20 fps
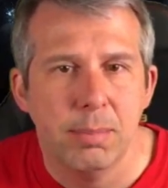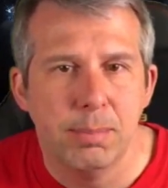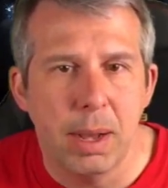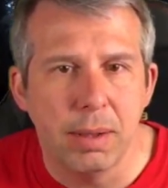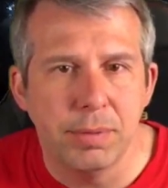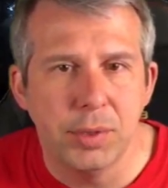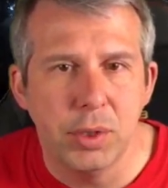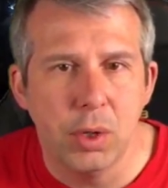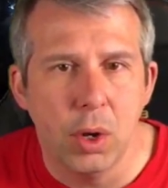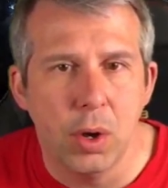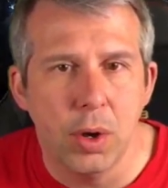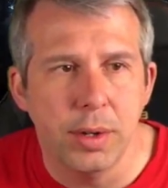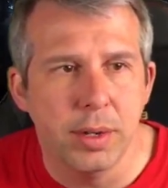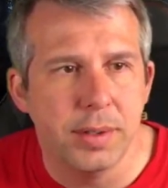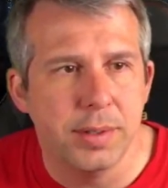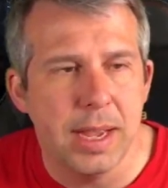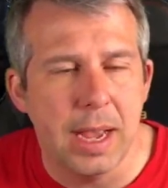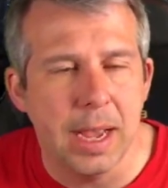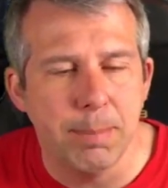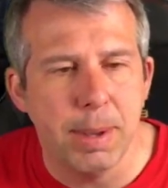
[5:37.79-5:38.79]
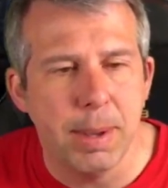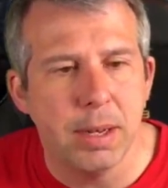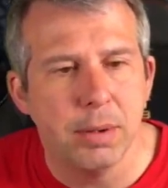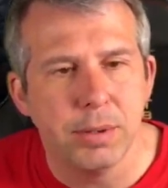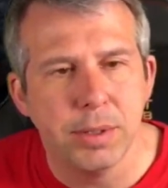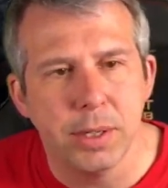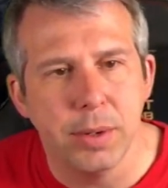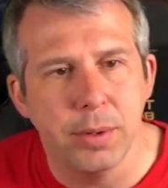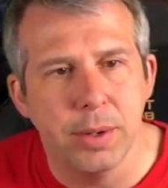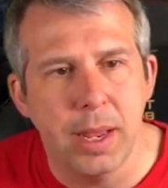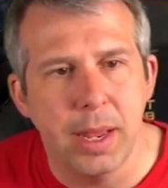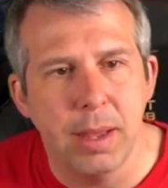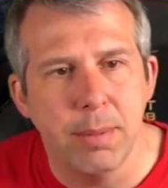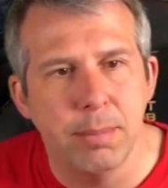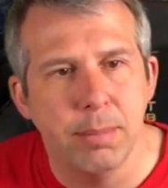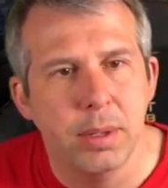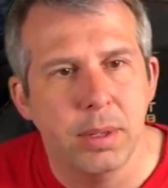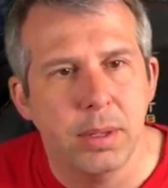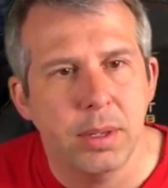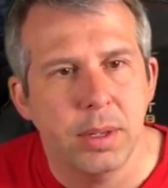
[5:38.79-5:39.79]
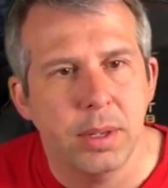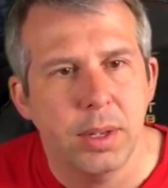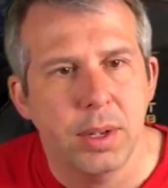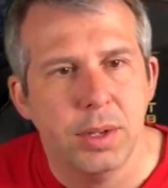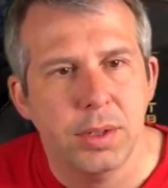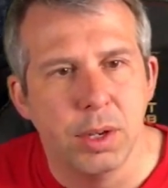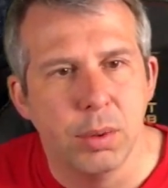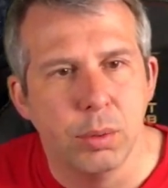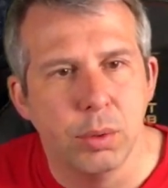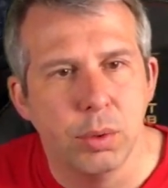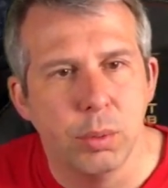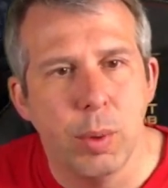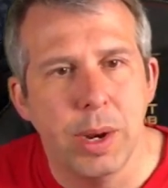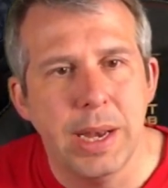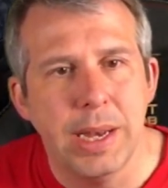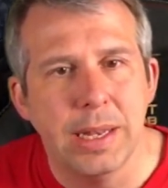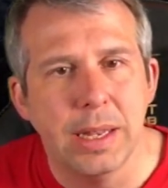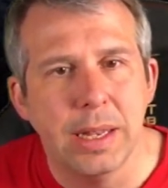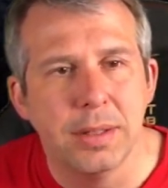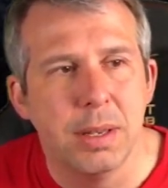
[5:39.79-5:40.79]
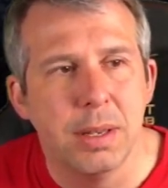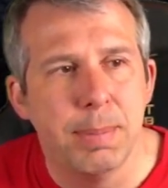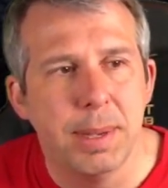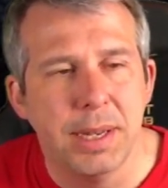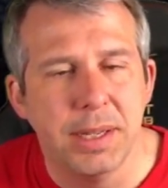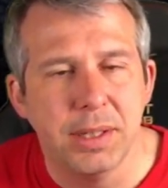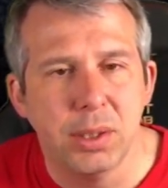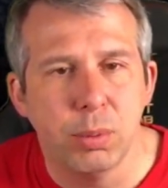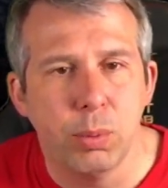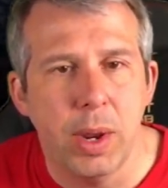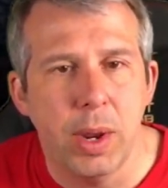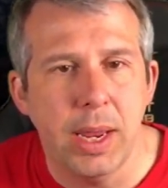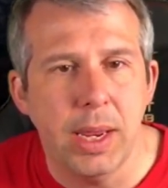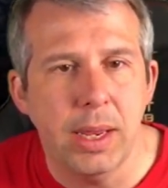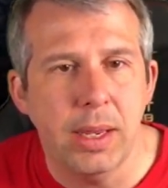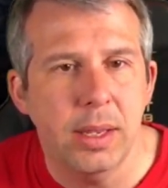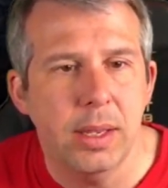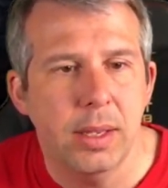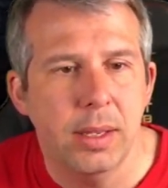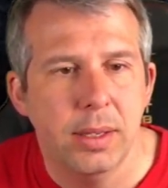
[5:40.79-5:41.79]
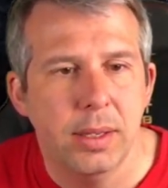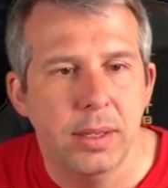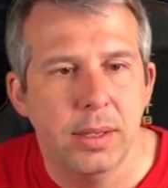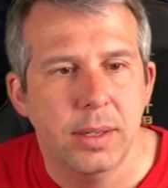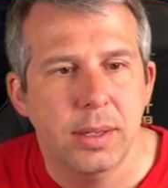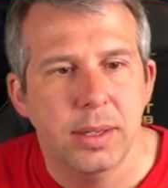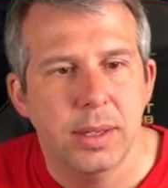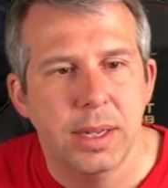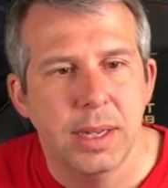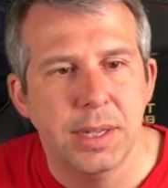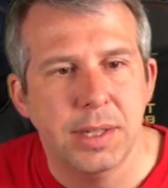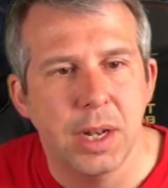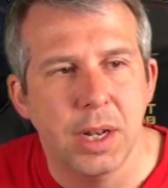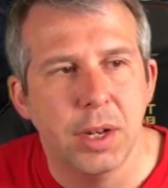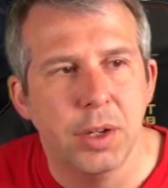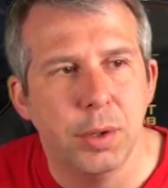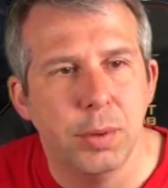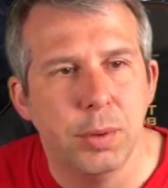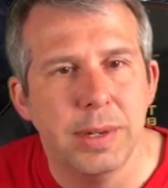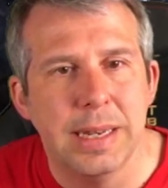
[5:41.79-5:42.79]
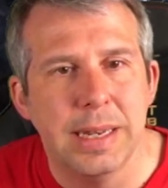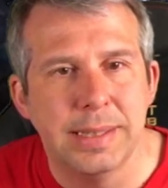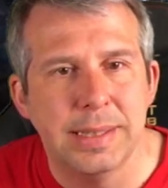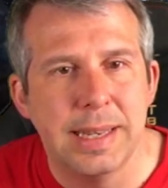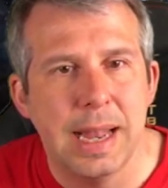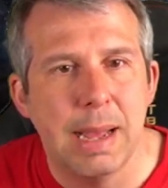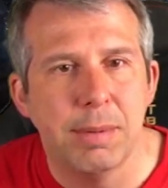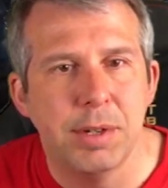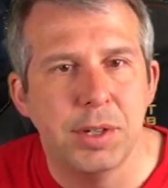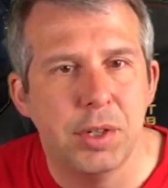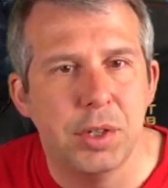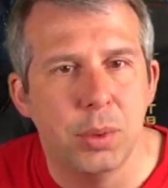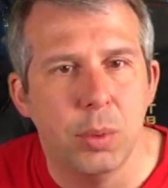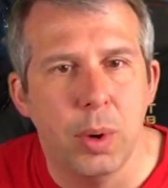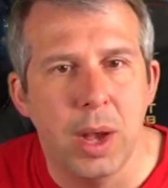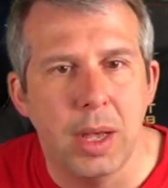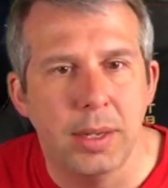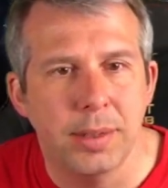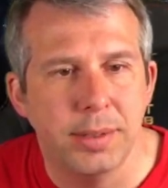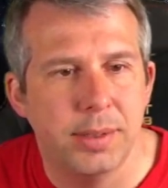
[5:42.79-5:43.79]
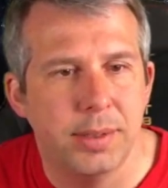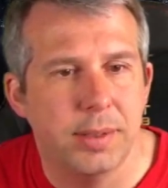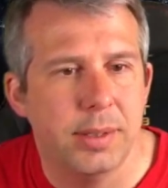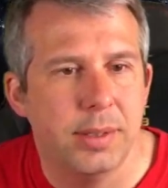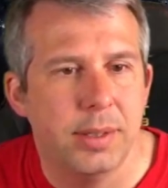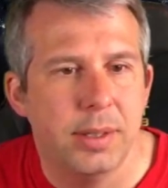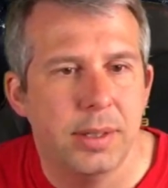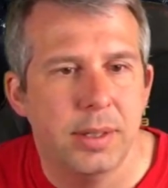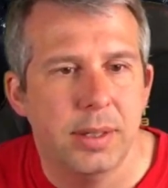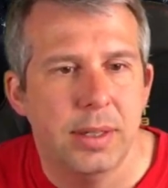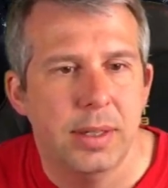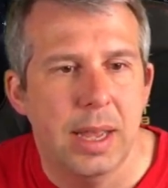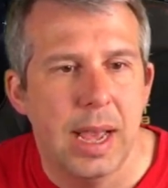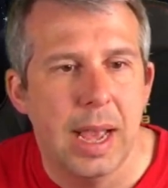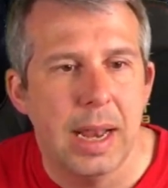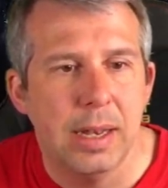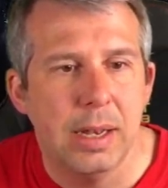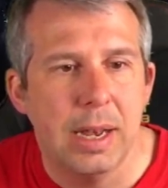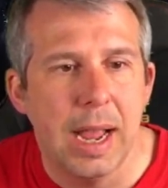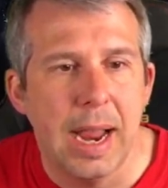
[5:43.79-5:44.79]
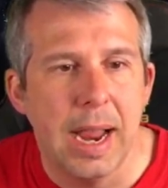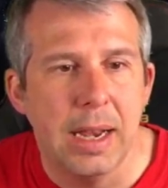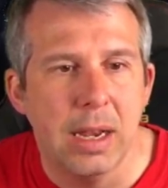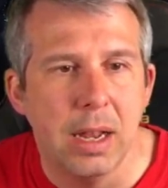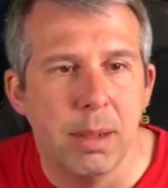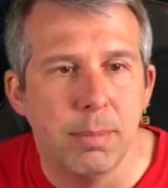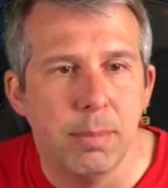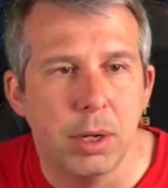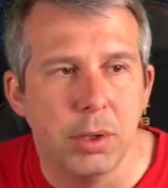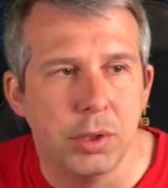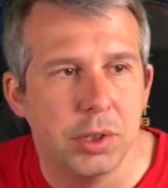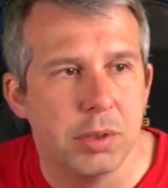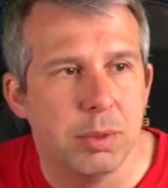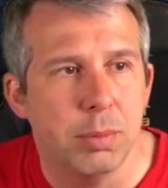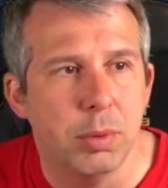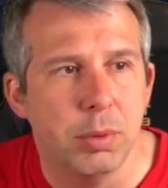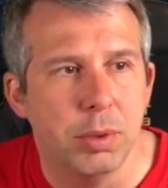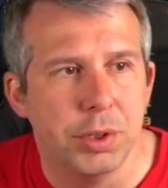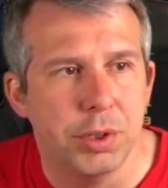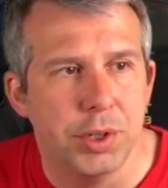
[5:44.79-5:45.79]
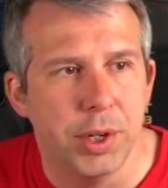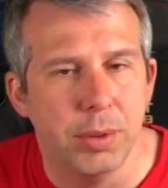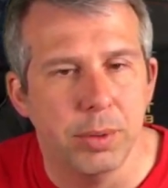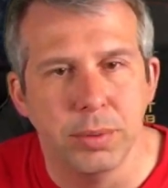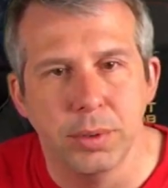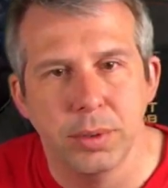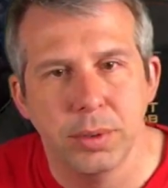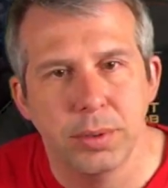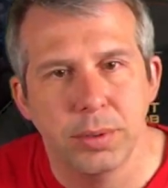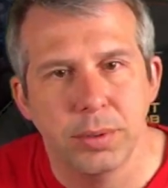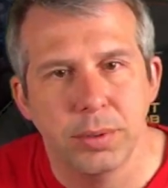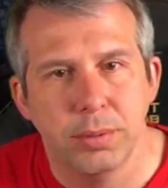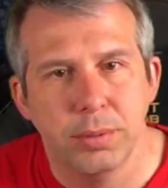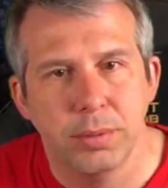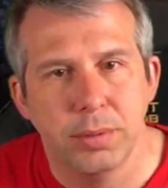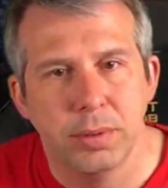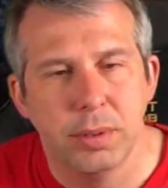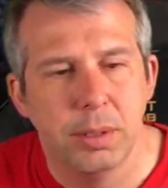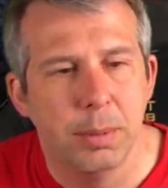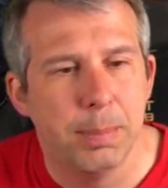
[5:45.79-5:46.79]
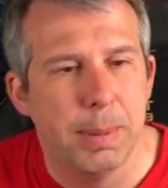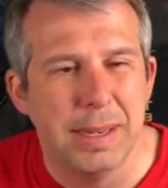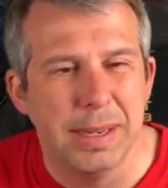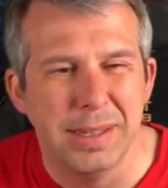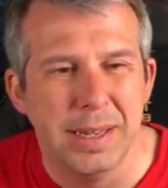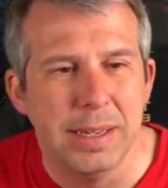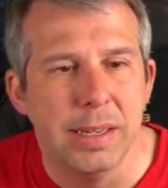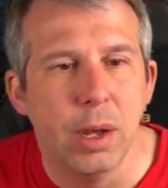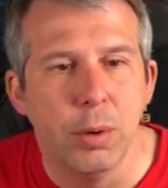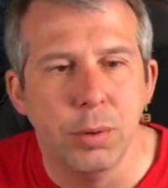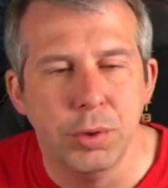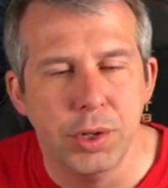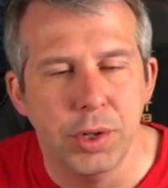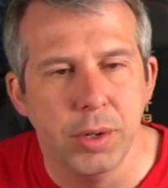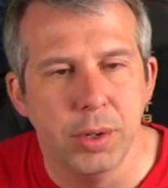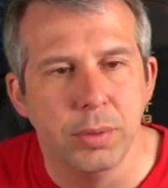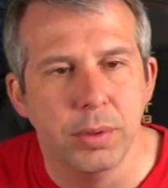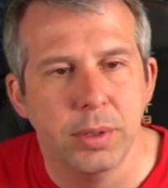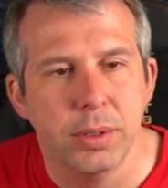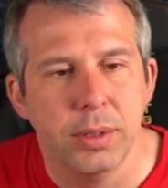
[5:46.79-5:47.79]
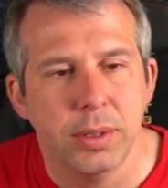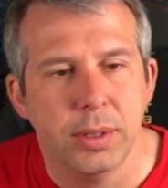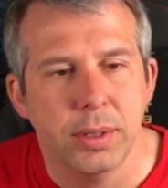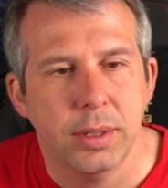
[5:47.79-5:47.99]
Buff's gone, attack penalty on him. So when he does the big swing, he's going to do less damage to us and gain a much smaller shield. So basically no shield.